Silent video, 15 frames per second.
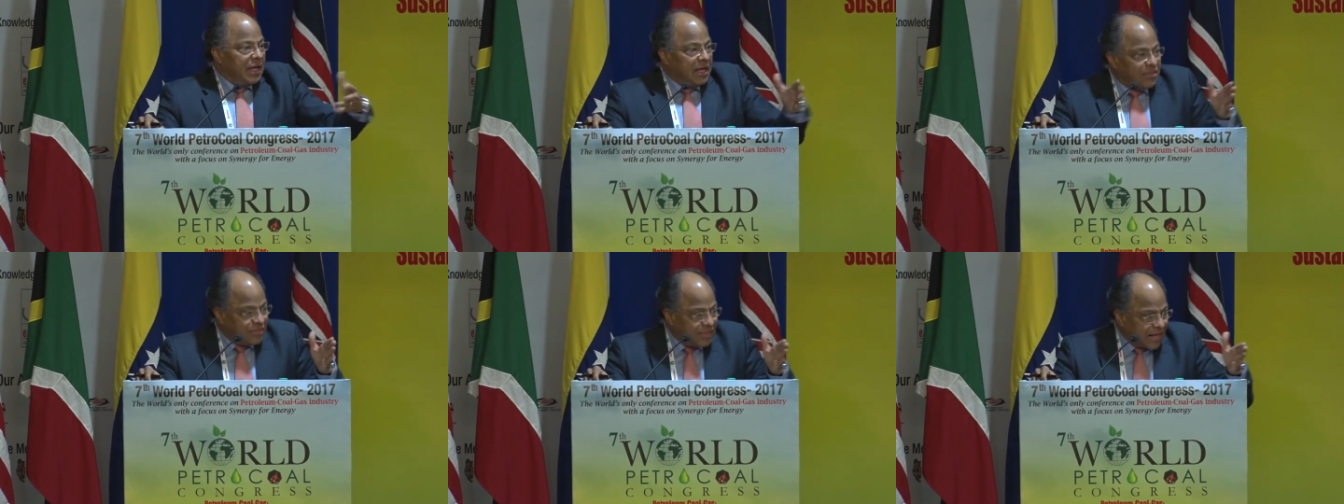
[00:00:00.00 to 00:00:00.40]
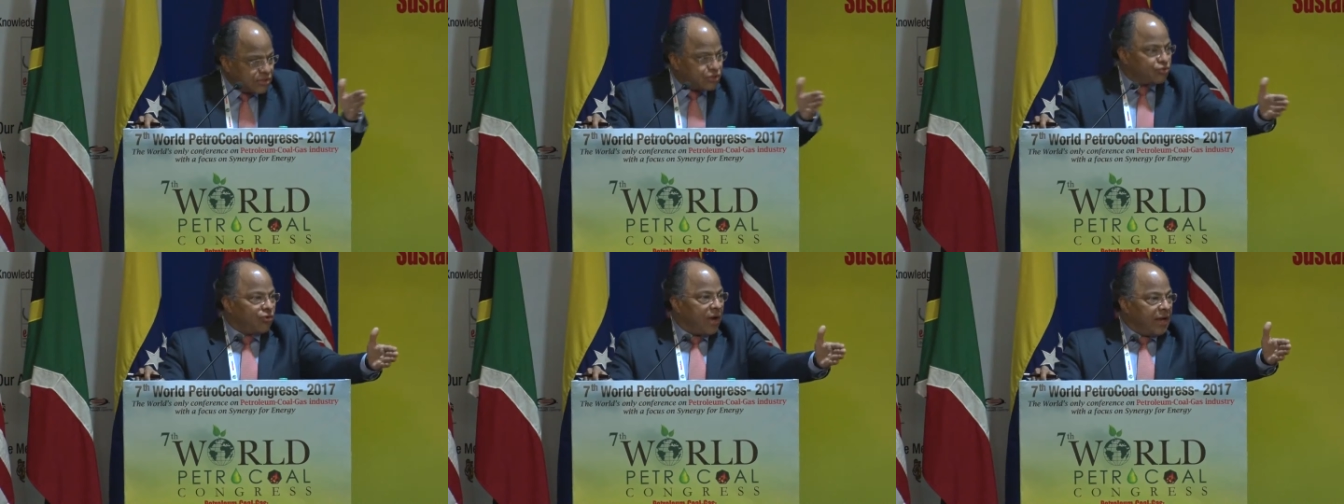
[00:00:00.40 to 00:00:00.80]
in
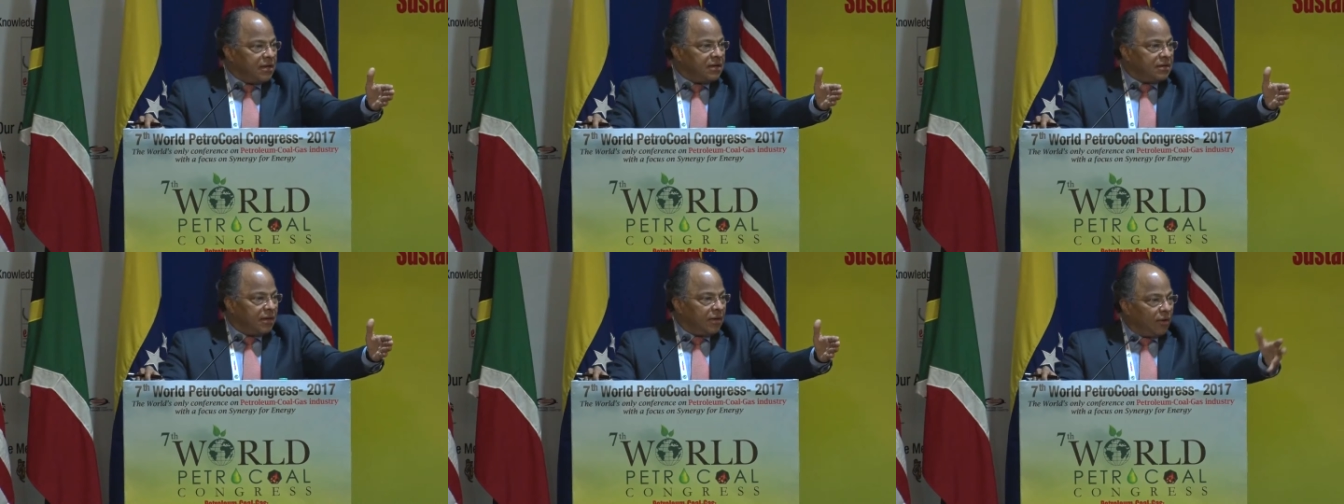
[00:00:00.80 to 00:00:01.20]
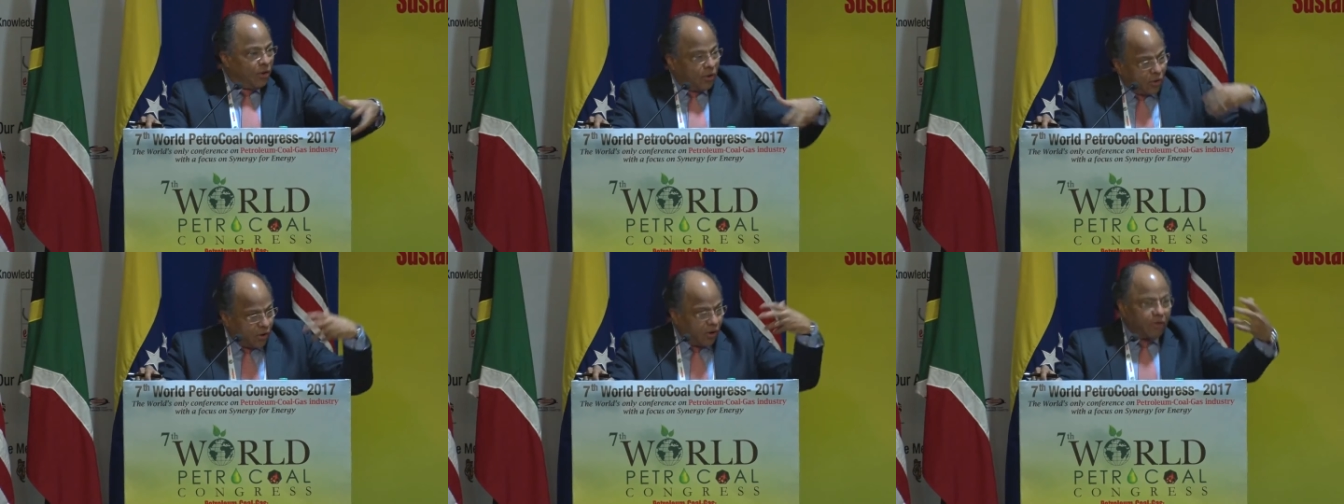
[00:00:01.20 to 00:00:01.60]
that trend
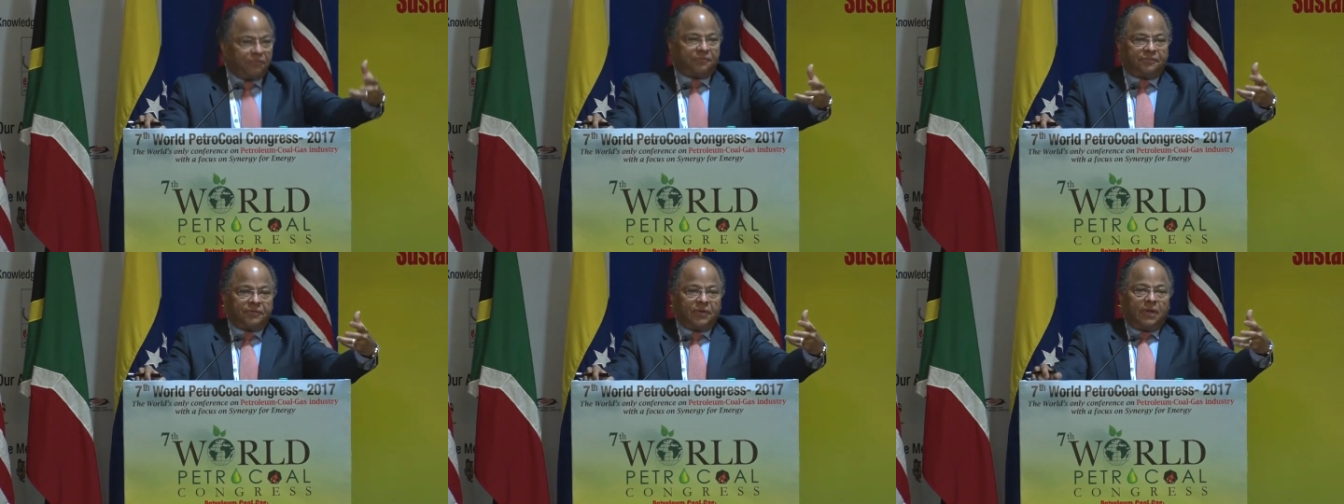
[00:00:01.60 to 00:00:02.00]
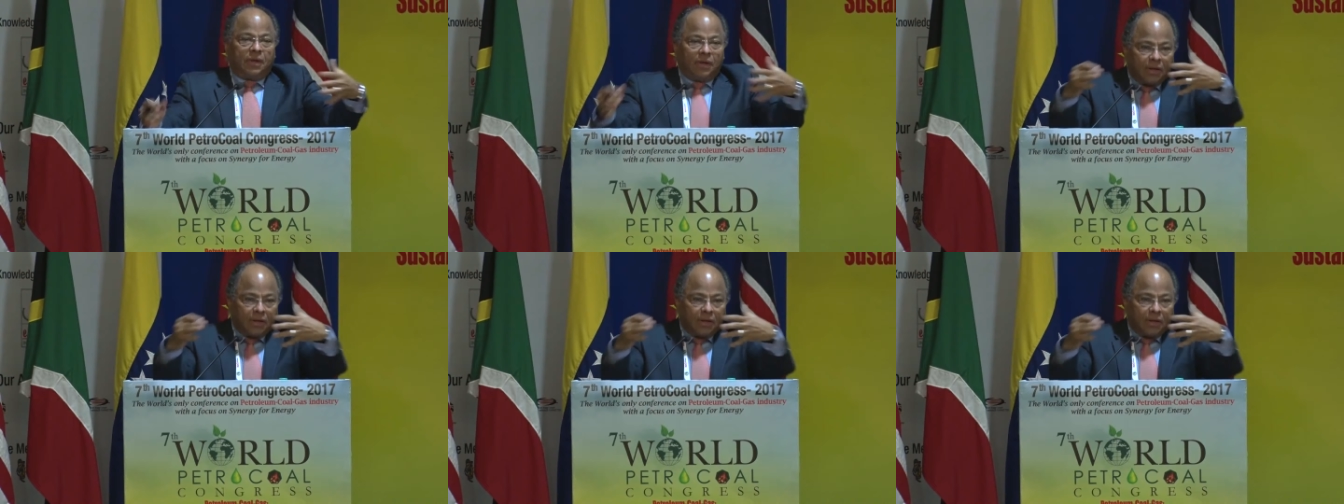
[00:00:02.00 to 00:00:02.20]
of